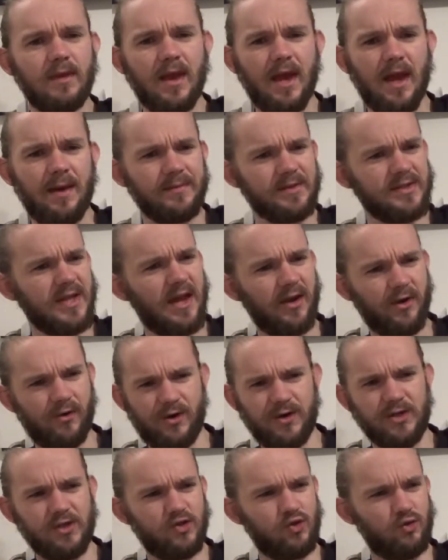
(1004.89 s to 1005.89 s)
Um, it's that
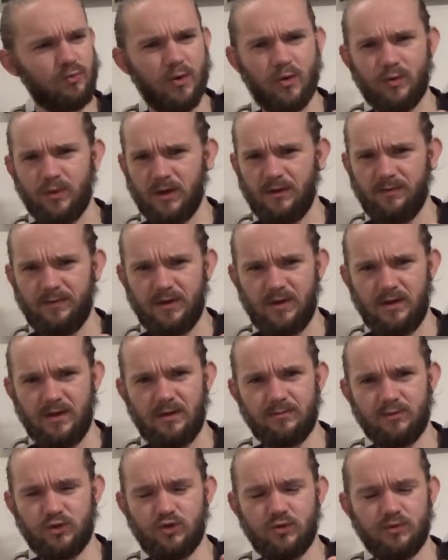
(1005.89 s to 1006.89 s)
crystal malt giving you,
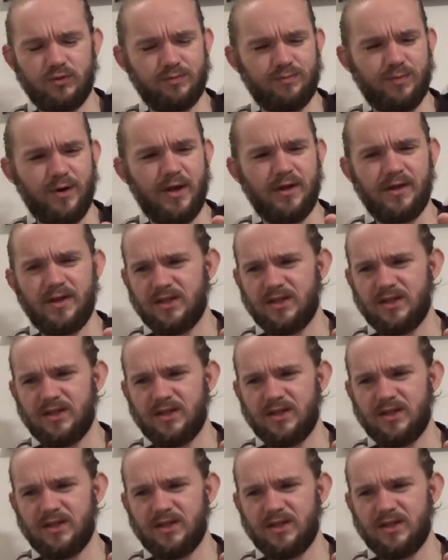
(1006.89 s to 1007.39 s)
I'm sure it was Brit,